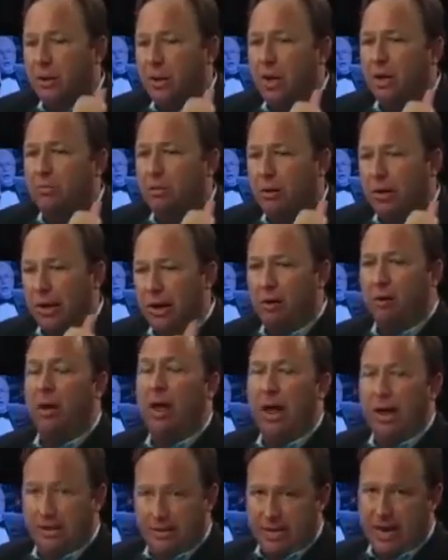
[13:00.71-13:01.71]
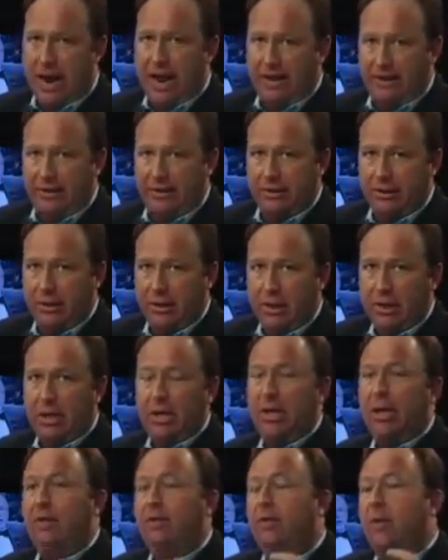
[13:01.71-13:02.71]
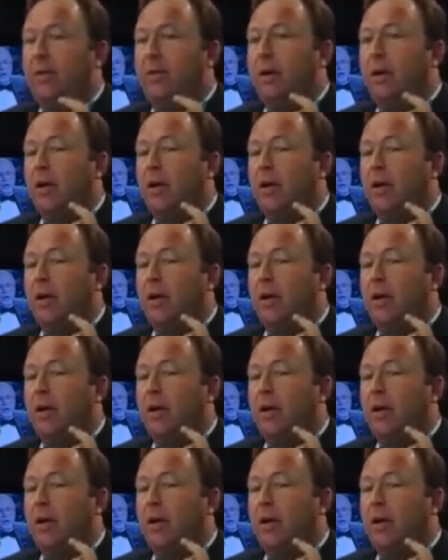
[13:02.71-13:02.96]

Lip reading: the global airline tax, then